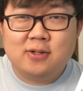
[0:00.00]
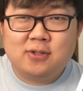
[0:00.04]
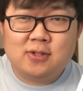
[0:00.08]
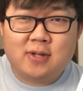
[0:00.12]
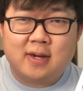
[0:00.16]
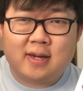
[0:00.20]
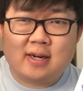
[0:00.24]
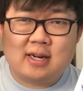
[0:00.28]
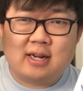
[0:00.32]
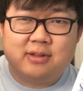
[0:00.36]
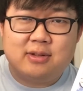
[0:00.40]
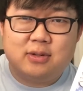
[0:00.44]

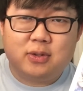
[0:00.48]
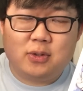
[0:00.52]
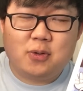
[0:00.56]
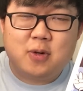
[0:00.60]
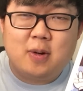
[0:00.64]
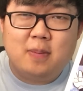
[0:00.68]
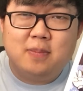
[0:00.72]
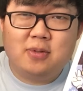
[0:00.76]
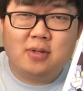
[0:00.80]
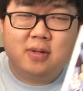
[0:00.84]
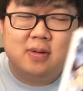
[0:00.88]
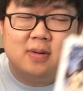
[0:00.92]
Check it out in the
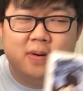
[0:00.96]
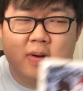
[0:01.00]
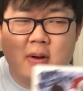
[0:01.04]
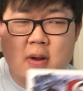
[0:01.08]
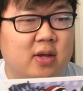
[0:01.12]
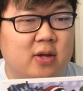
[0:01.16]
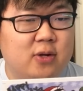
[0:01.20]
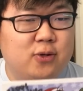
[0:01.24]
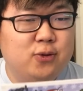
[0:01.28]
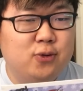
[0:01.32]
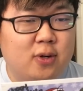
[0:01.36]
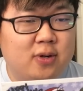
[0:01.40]
description.
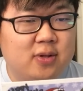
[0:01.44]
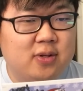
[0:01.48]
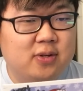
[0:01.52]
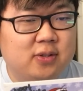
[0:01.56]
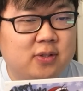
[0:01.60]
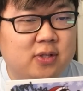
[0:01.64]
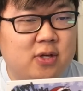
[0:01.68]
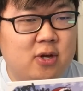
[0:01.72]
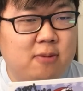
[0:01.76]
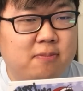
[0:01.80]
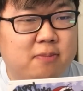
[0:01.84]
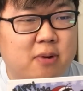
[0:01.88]
Enjoy
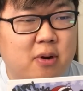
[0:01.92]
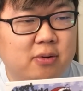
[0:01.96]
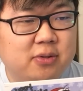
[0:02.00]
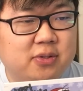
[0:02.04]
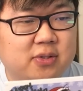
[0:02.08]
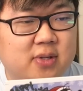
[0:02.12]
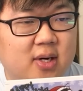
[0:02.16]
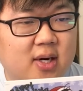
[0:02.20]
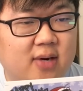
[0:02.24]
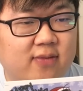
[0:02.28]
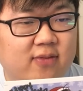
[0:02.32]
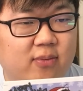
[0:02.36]
this cute
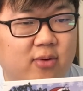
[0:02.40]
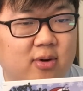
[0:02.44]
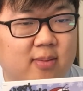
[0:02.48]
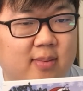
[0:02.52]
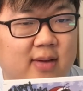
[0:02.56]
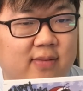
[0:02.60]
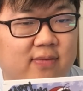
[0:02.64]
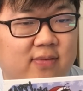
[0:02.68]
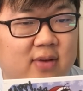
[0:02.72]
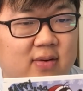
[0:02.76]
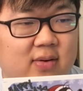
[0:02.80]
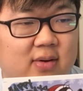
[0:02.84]
postcard from one of
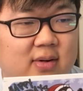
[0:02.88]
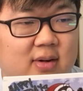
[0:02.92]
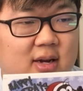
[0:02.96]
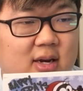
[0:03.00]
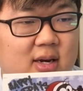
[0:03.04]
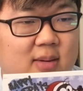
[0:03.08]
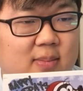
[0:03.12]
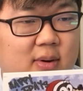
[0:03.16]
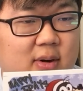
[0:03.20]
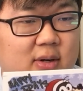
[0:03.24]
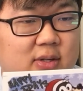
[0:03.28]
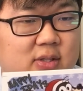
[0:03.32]
my favorite
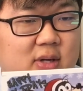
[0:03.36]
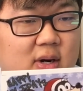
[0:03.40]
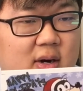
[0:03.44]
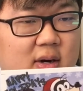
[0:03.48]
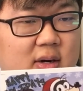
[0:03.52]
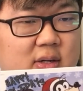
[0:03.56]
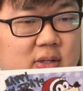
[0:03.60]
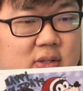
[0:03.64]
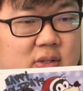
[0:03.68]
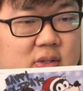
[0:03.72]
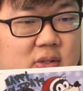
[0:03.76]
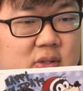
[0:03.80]
Kingdom Hearts
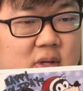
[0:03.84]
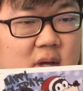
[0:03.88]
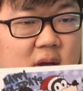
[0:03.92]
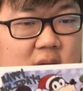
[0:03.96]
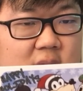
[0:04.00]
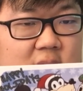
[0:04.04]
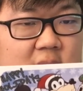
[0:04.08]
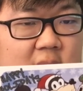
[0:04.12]
artists,